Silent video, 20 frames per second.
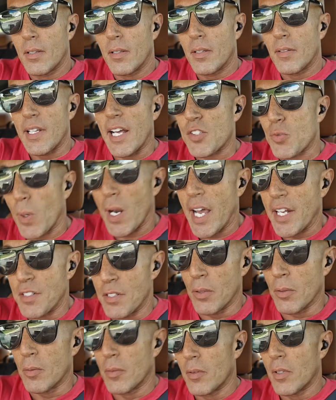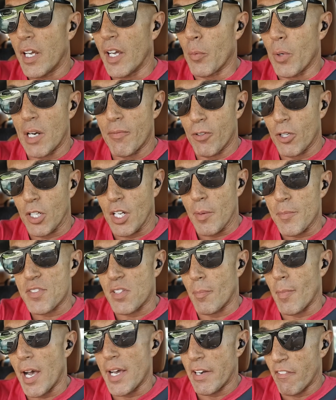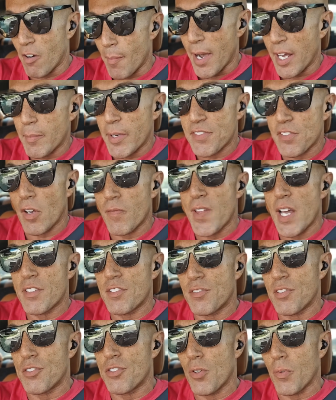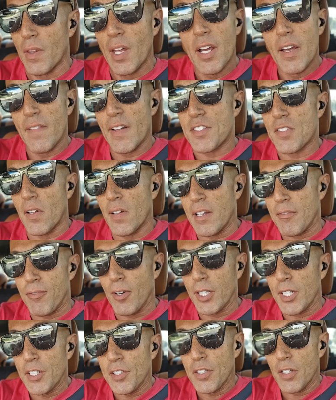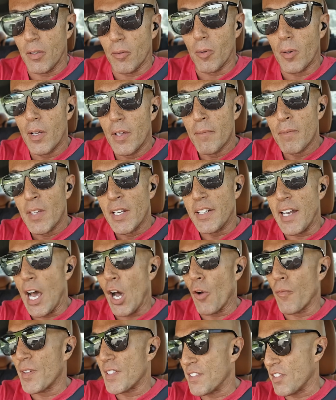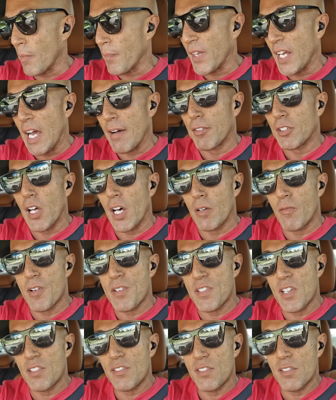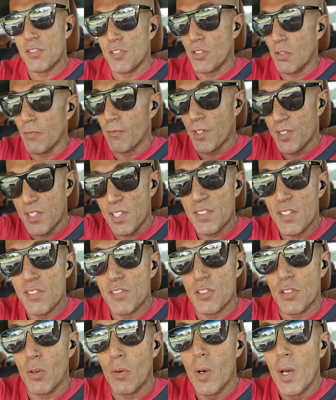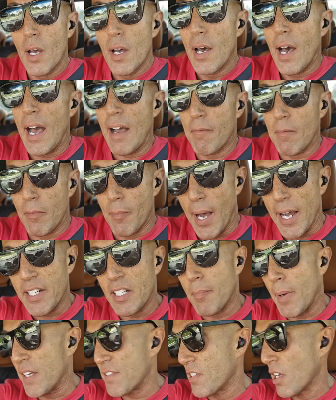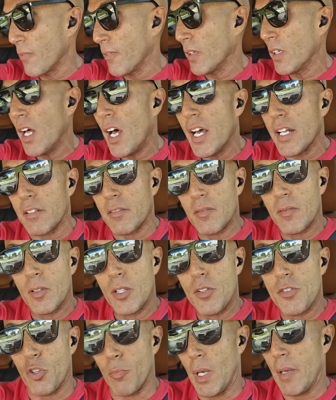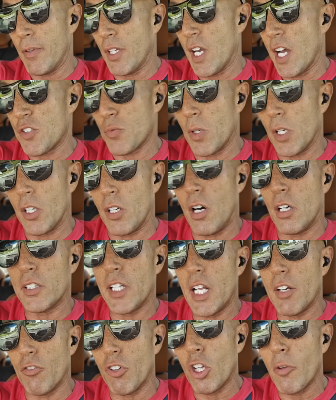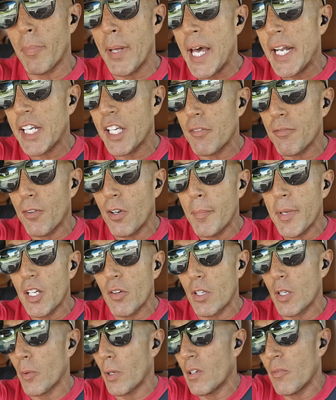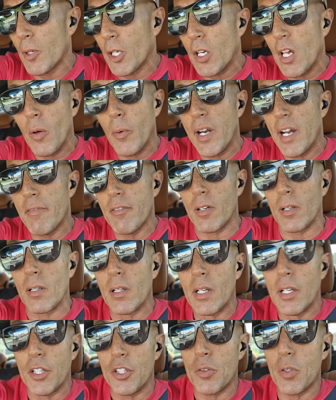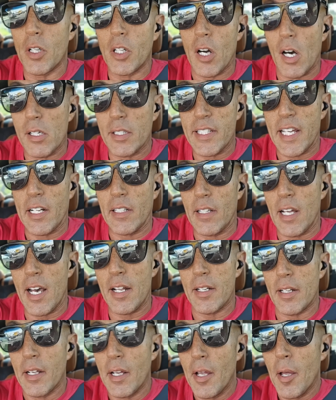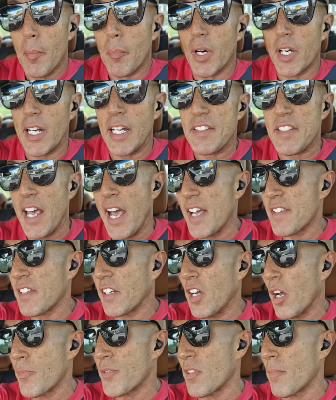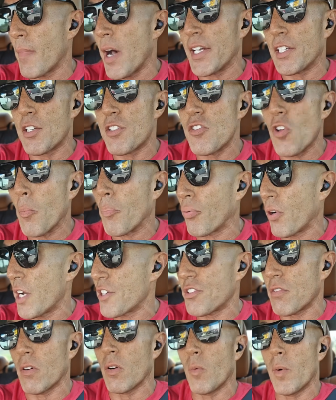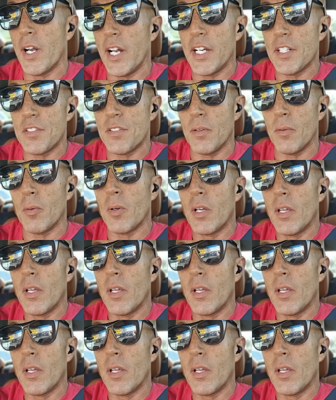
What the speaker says: That's what I do. And whenever it comes to mind, I remind myself that's the truth. That's all I fucking do. Now, if it's something I have a lot of resistance to, I'm reminding myself a lot. So maybe you guys want to call that robotic affirming, or you want to call it whatever. You can call it that a lot, but it's as it comes to mind. There's no pressure on what I do.